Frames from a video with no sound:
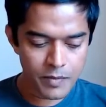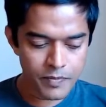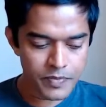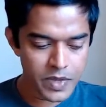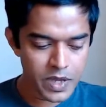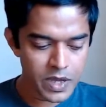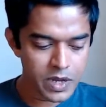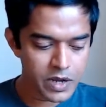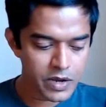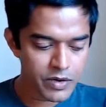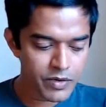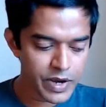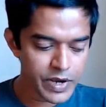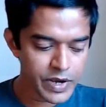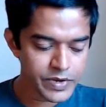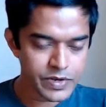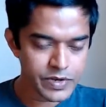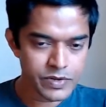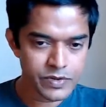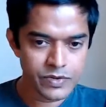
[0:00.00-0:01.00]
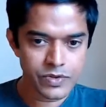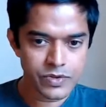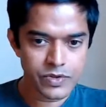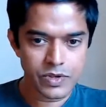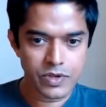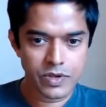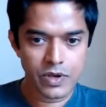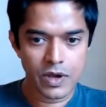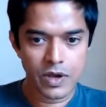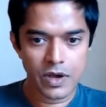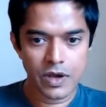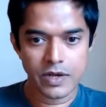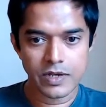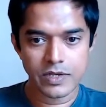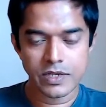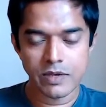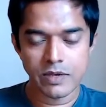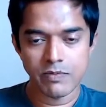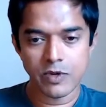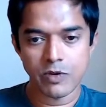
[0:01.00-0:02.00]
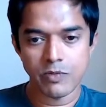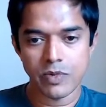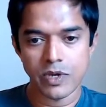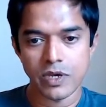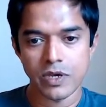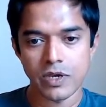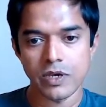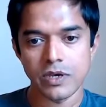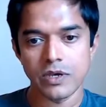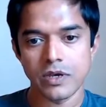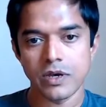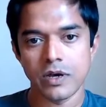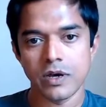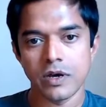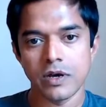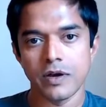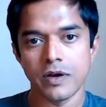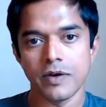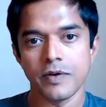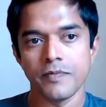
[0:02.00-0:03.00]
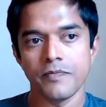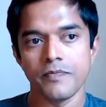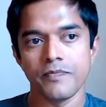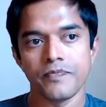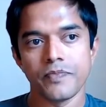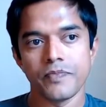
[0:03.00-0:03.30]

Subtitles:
Integrations seem to be a